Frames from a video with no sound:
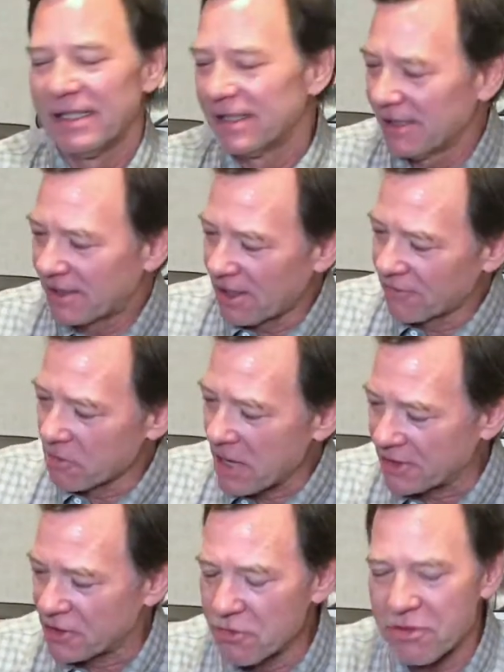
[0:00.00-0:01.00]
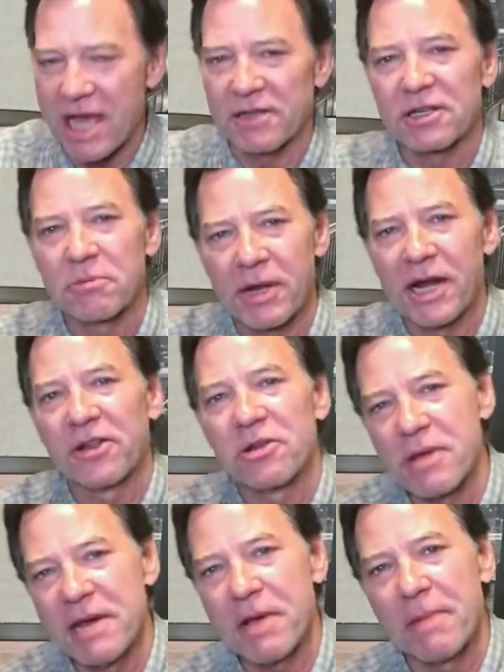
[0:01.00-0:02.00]
These sell for about 2000 a pair. They're
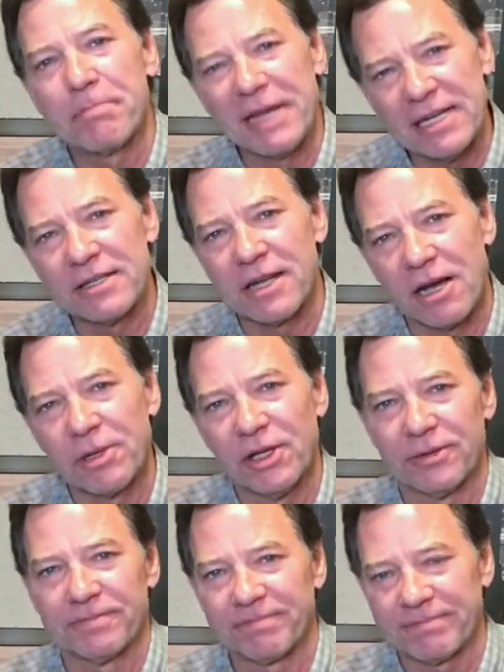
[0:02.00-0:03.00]
made by B&W.